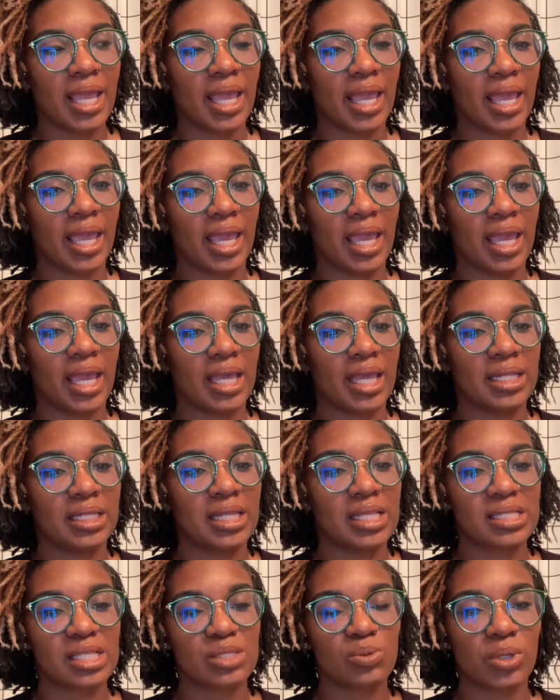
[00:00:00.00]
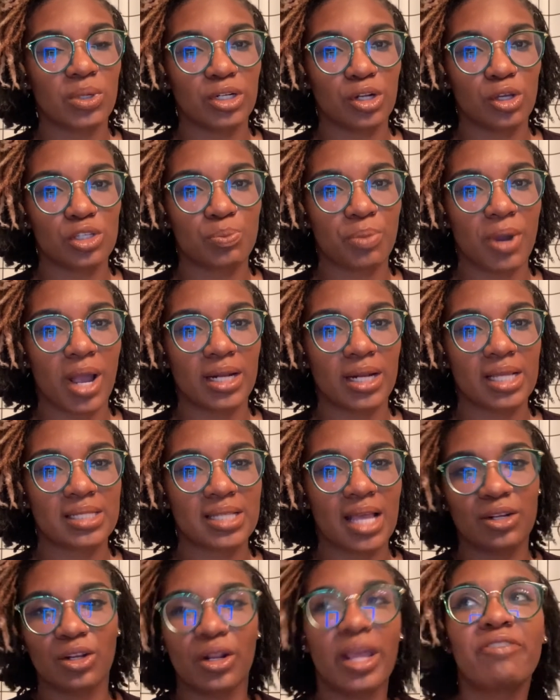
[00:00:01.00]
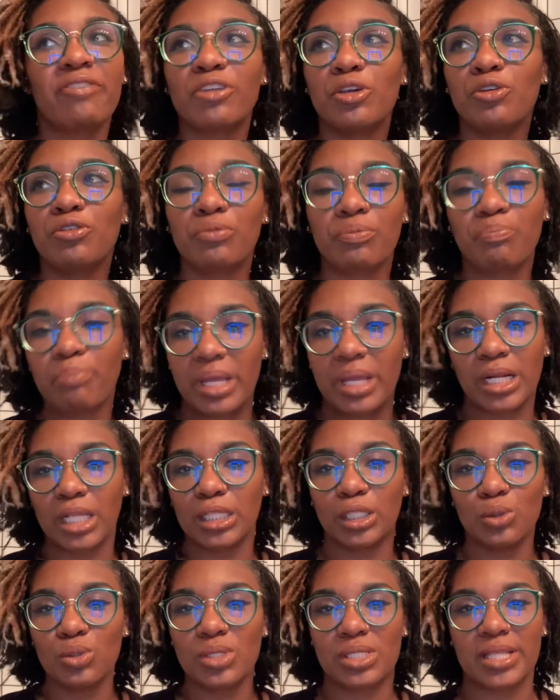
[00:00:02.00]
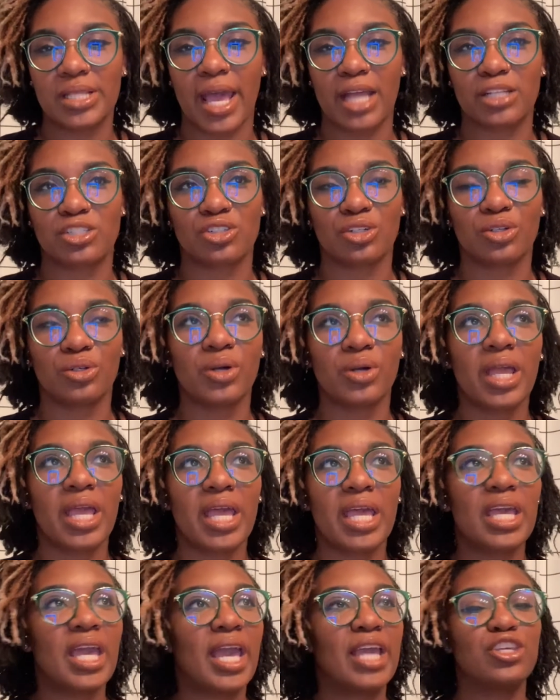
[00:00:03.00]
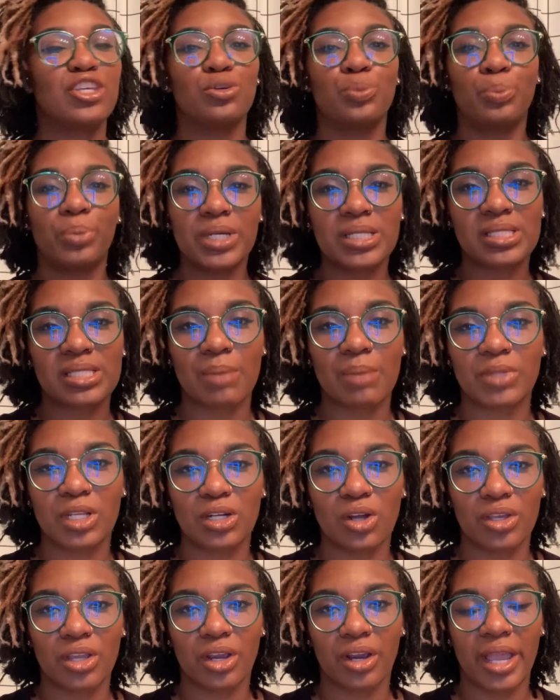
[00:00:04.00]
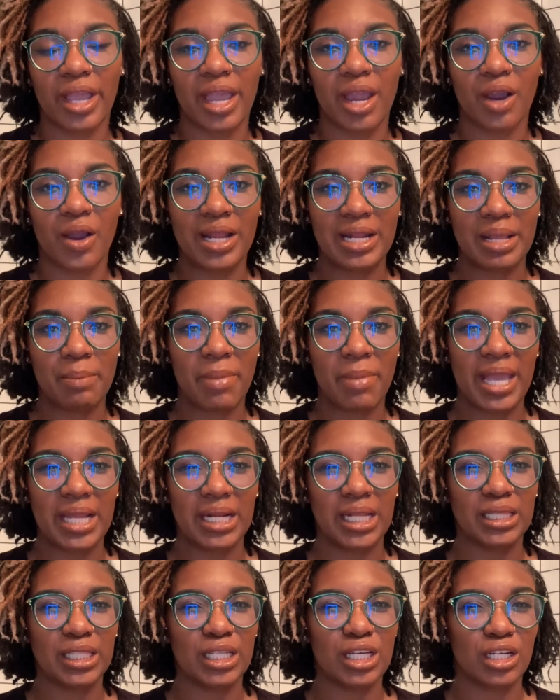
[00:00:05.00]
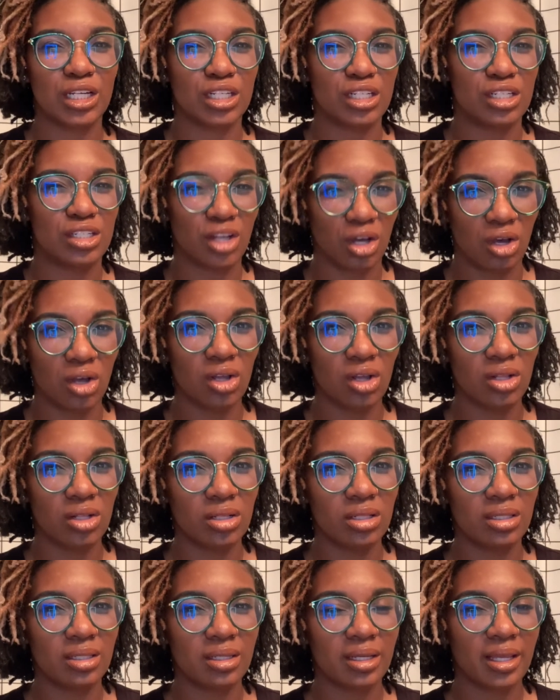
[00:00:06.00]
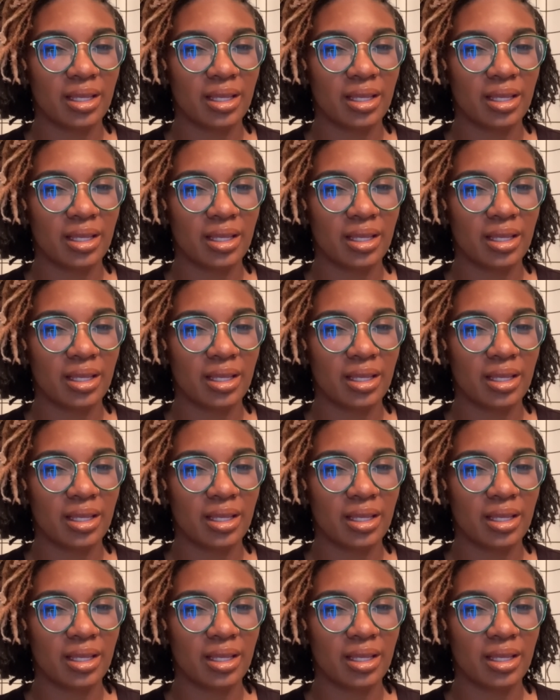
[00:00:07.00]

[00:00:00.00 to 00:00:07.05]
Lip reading: And this is one of those products, if you've been a loose natural and you put something on your hair and it made it look dull